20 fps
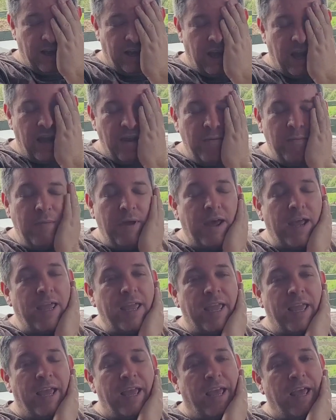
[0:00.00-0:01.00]
in
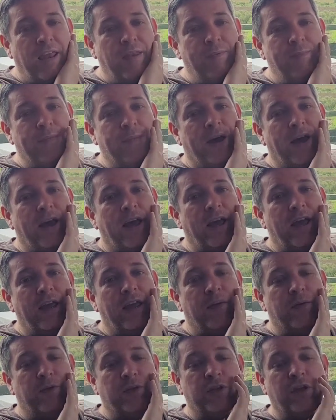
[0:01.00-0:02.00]
my
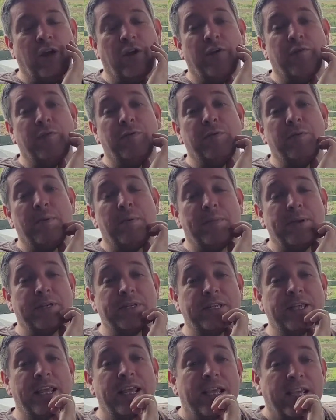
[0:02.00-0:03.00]
we'll start off with my
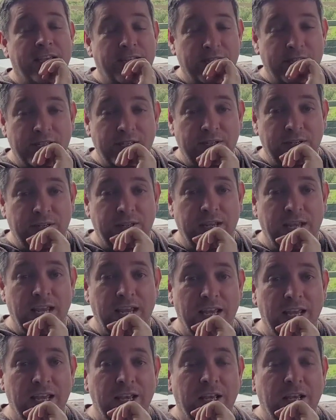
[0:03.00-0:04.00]
mistakes,
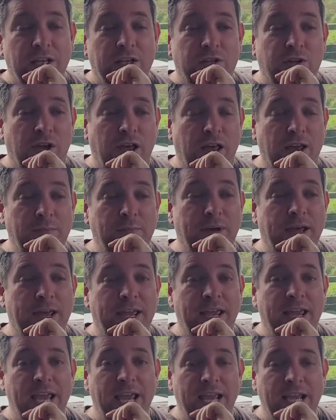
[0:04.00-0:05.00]
okay? So in my
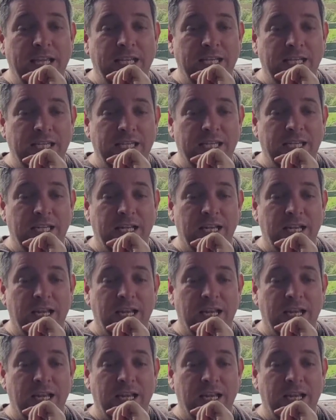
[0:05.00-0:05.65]
haste,